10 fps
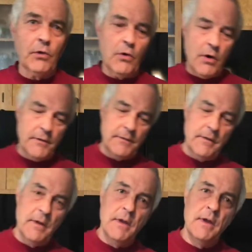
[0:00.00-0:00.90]
cloth
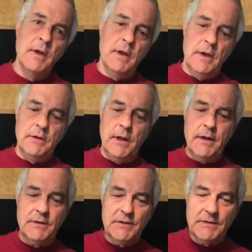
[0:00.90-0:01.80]
and let
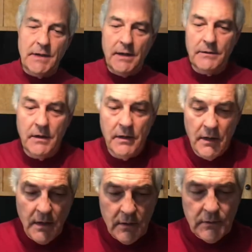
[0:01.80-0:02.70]
it set
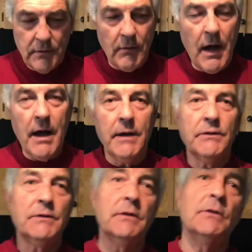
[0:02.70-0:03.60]
to
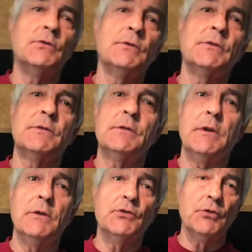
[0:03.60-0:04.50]
rise.
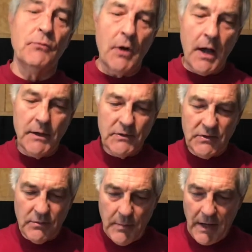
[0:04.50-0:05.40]
It should rise to
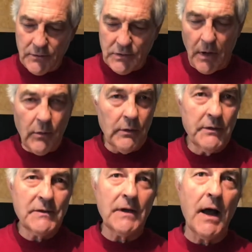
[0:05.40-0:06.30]
about double in
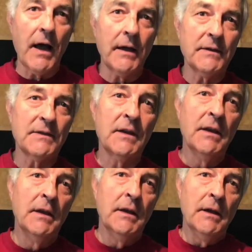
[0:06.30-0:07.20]
size,
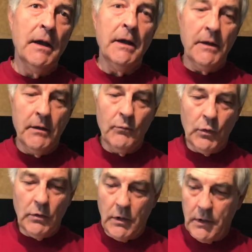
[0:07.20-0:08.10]
and then
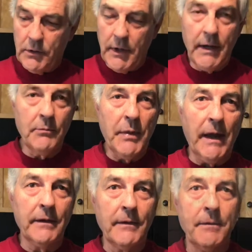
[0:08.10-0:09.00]
we'll go ahead and bake
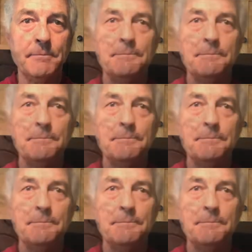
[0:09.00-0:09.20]
then.